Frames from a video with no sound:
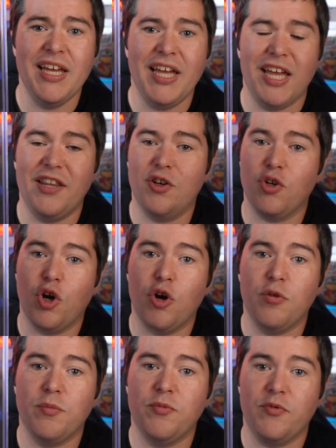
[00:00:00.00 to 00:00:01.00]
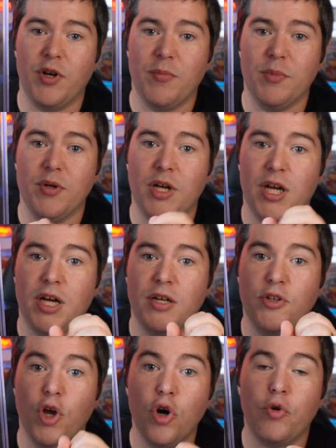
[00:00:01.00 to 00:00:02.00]
And they'll go from
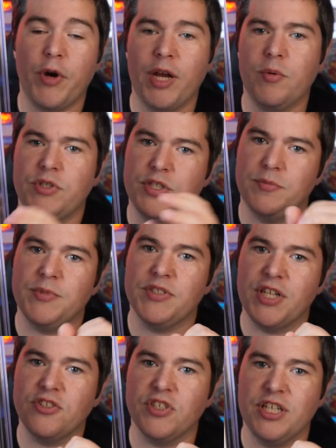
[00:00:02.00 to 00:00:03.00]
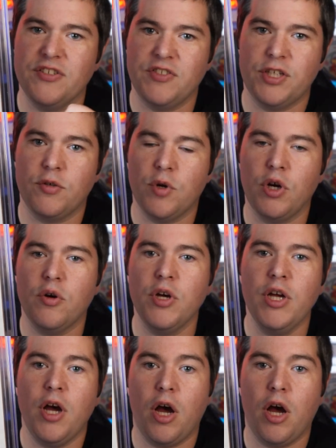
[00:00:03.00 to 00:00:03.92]
no grade, which is essentially a 0,